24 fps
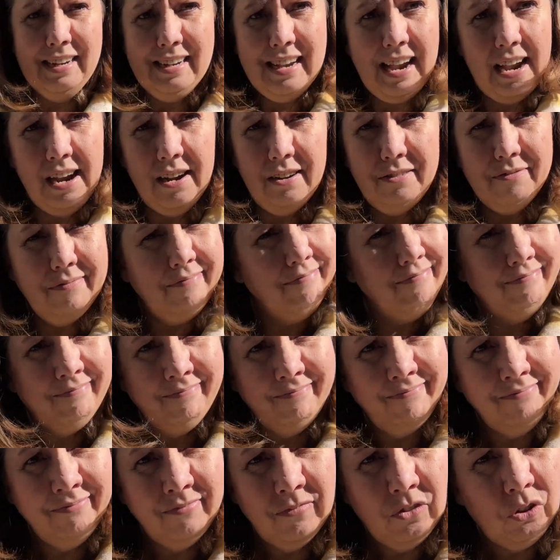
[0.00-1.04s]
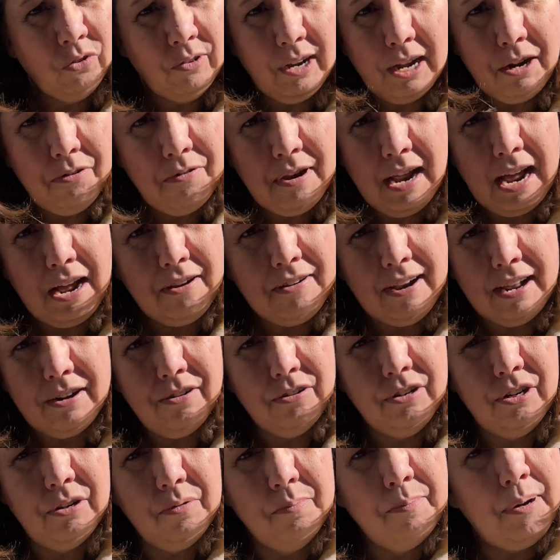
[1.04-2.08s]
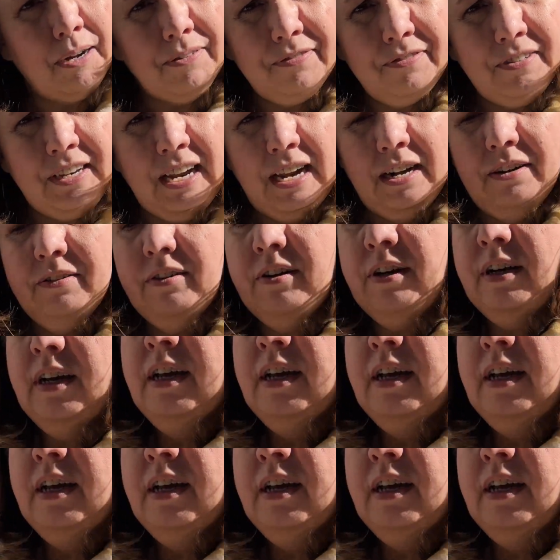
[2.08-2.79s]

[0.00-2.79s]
down, ground down, I don't know, buffed down,